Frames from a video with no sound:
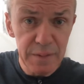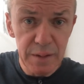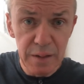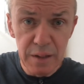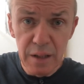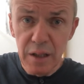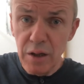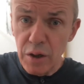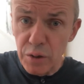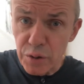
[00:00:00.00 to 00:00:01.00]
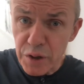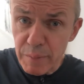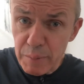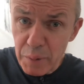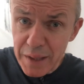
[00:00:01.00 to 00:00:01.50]
you can
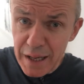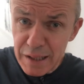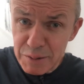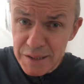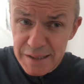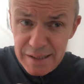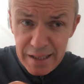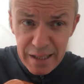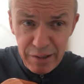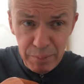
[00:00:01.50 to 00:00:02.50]
remember what that note is there